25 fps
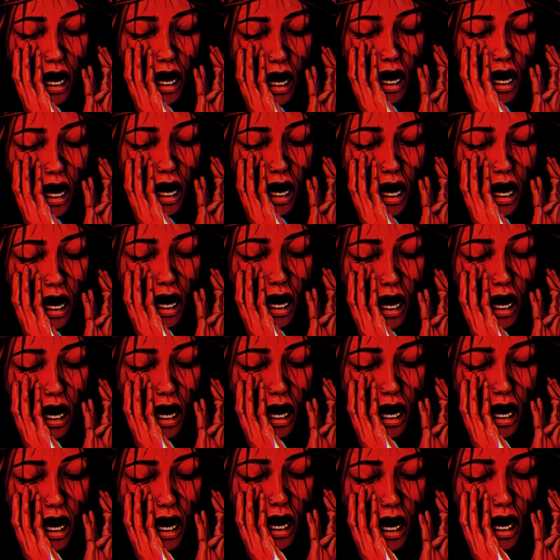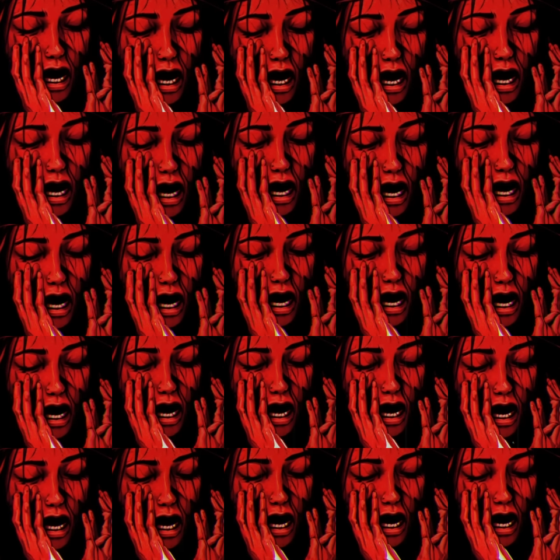Her scalp rasping
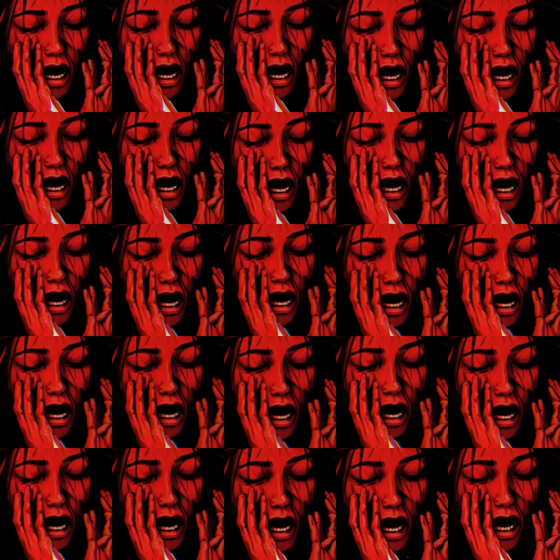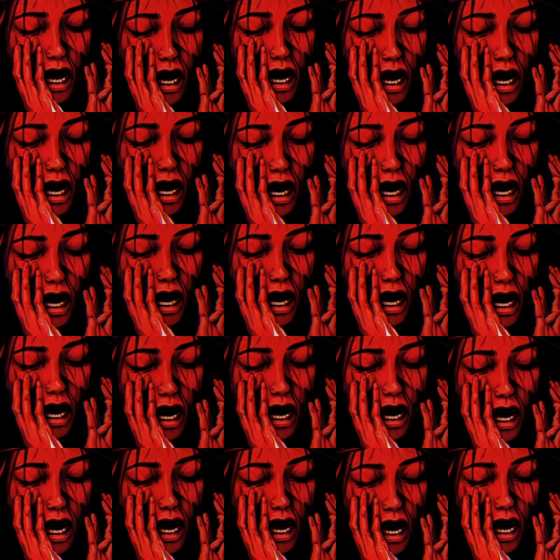over her skull.
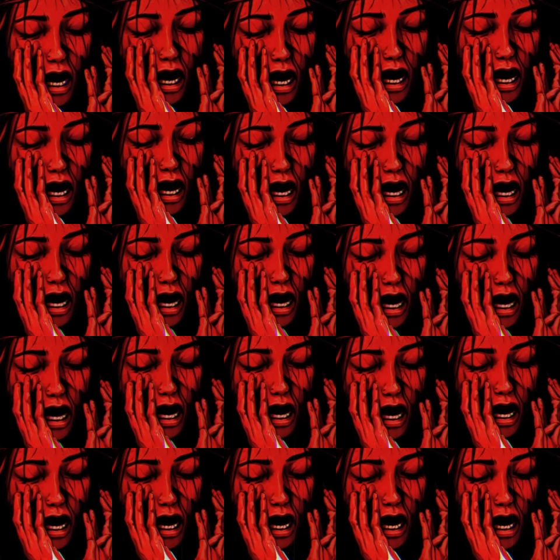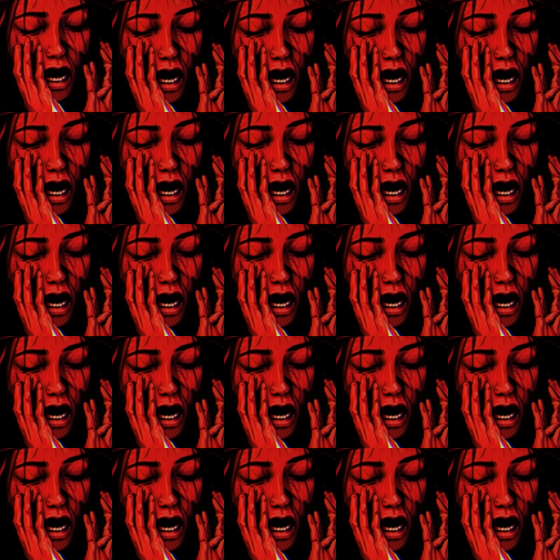Her eyes blinking.